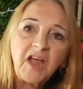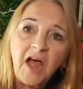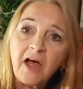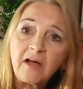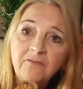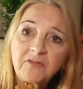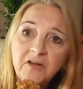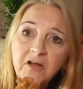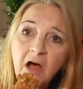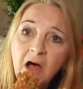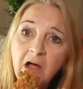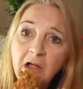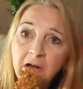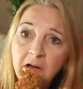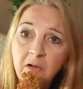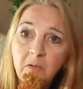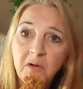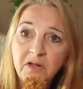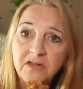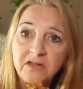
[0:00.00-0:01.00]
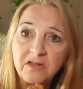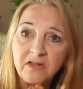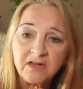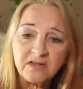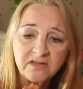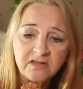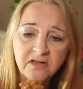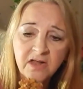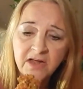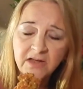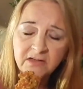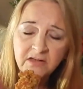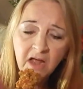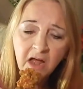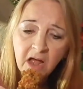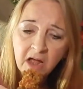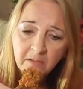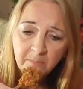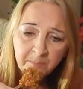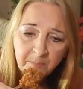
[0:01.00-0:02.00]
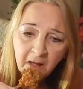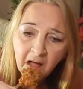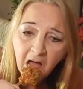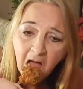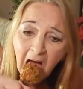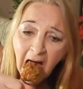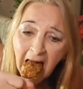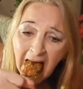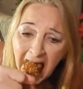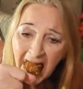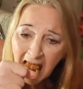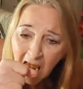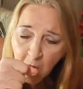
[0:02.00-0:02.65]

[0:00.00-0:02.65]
Avocado and things like that, but